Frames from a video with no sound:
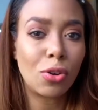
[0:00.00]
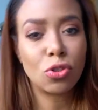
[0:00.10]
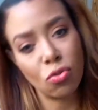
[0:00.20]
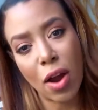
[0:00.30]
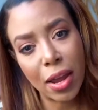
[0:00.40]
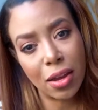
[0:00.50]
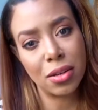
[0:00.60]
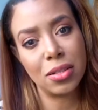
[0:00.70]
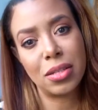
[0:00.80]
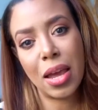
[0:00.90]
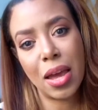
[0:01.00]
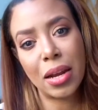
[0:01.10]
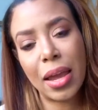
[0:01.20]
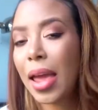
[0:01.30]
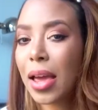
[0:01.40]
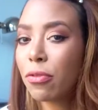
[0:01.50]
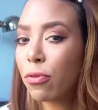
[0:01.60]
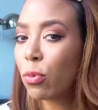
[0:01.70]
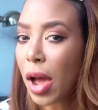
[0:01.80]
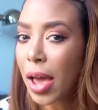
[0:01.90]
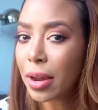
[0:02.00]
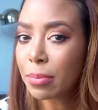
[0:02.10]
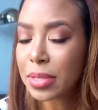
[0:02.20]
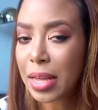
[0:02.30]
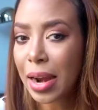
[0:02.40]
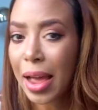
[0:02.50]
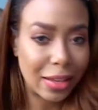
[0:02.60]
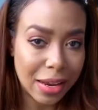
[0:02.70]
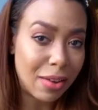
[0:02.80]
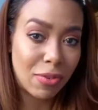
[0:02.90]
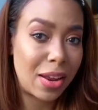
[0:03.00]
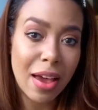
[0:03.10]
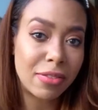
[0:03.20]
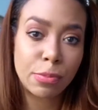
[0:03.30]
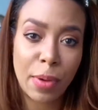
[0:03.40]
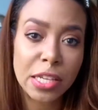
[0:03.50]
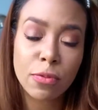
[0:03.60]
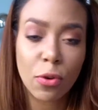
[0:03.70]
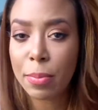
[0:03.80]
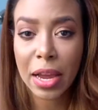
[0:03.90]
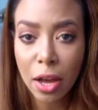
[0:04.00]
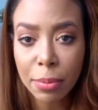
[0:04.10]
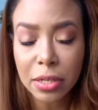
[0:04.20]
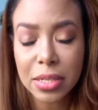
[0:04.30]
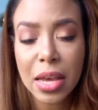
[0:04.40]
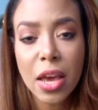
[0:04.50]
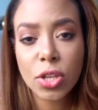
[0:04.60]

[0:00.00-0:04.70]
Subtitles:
dry goods and canned food items that I didn't really have space for in my cupboards.